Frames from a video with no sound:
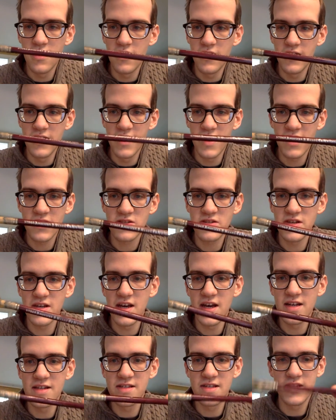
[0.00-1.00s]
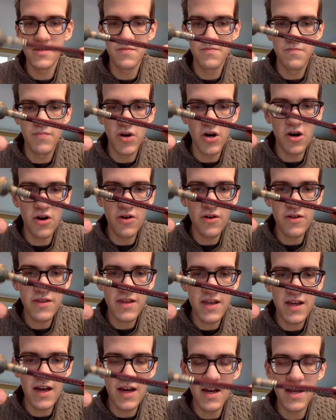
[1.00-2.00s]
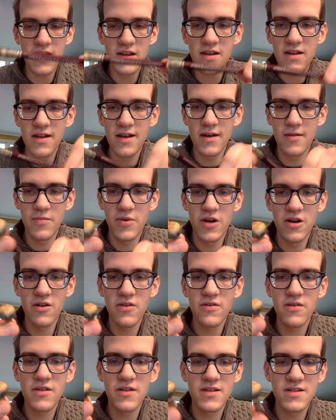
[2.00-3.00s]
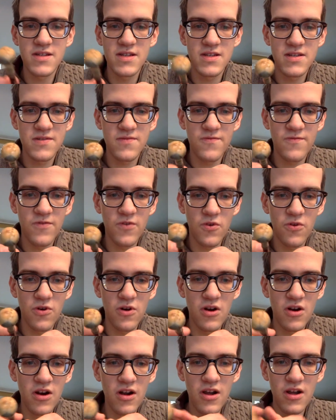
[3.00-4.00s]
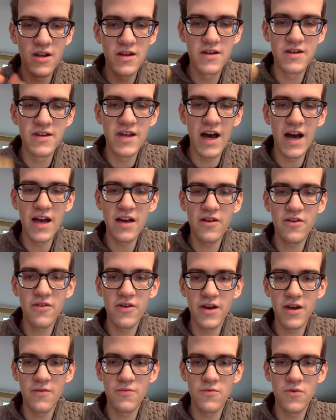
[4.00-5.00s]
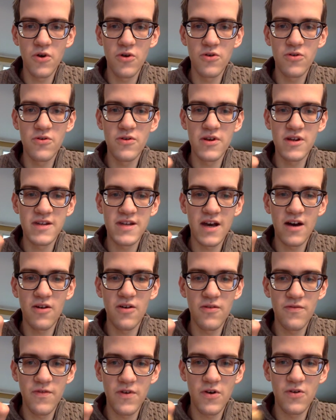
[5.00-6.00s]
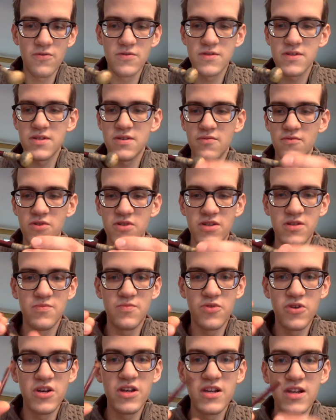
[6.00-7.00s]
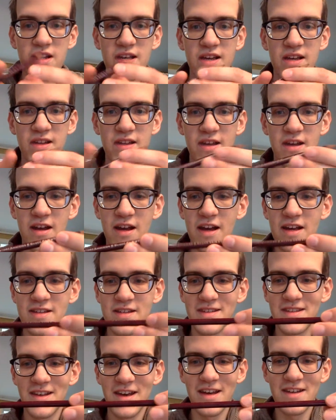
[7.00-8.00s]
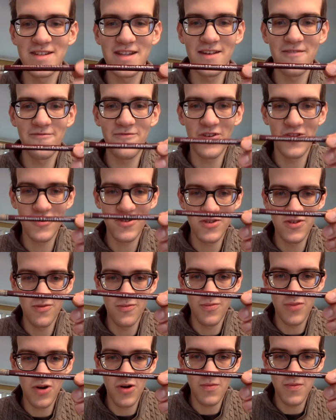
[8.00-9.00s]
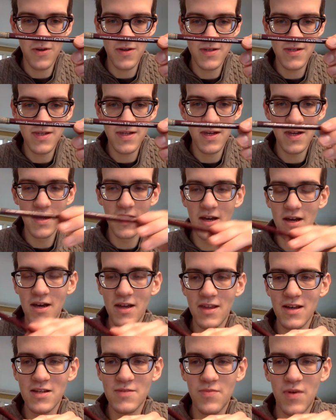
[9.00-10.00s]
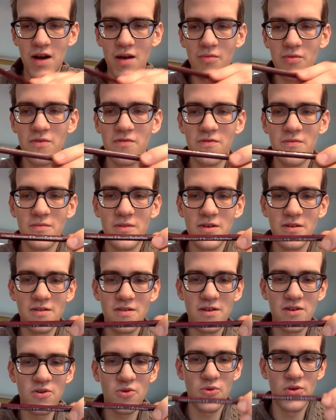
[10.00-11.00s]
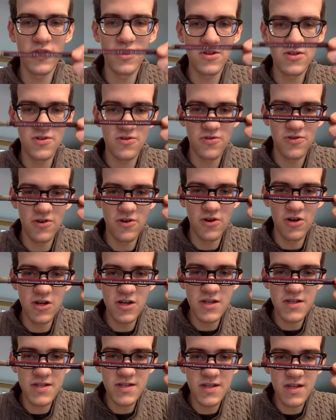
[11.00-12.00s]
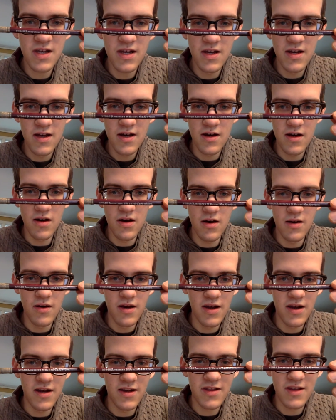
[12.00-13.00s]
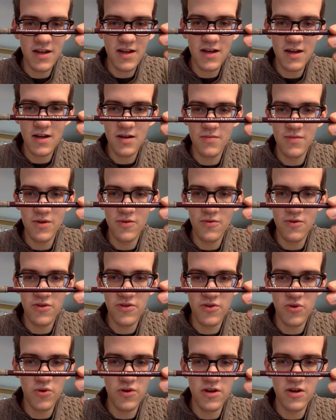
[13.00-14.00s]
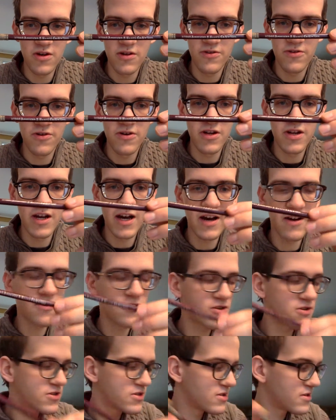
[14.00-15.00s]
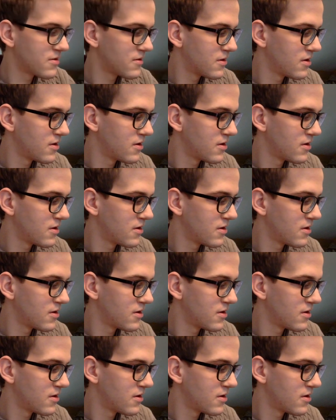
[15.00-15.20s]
It actually has this ball at the end, and apparently this is for dialing rotary telephones, which is pretty neat that it has that functional purpose. I think it's probably from the 20s or 30s, and I think it could be worth $20 to $30.